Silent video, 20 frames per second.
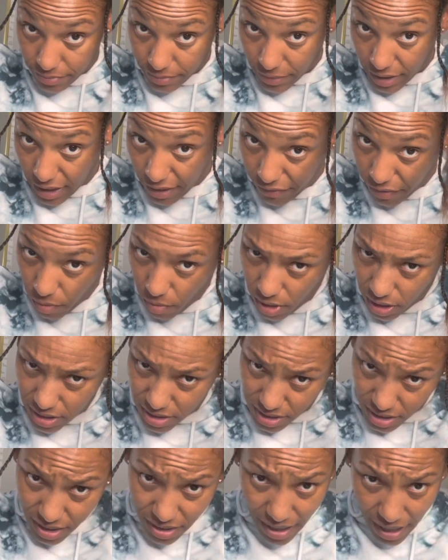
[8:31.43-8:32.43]
If you want to
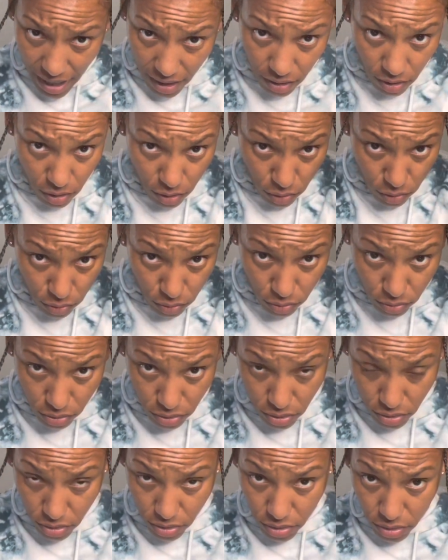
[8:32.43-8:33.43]
see that whole
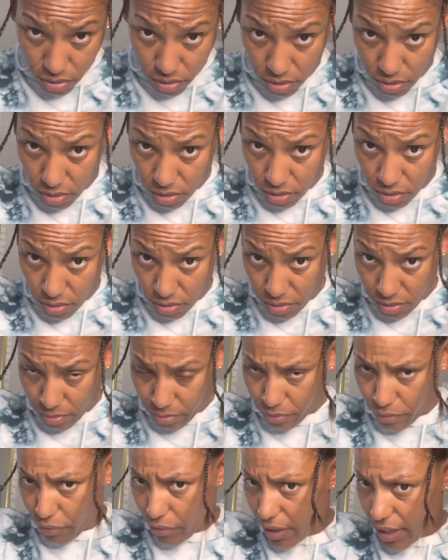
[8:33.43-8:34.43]

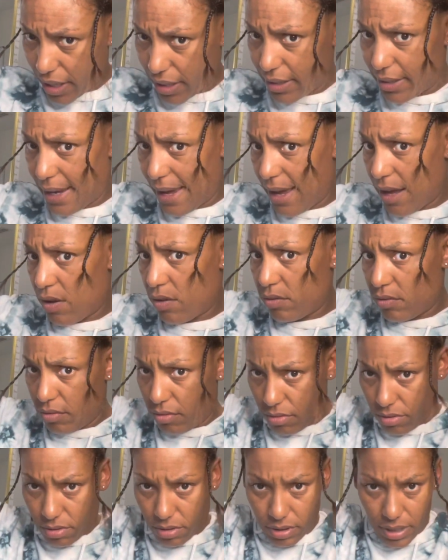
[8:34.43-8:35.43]
braid down,
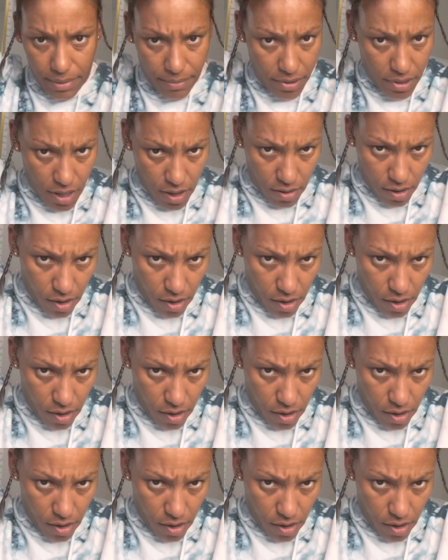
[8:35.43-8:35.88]
let me know.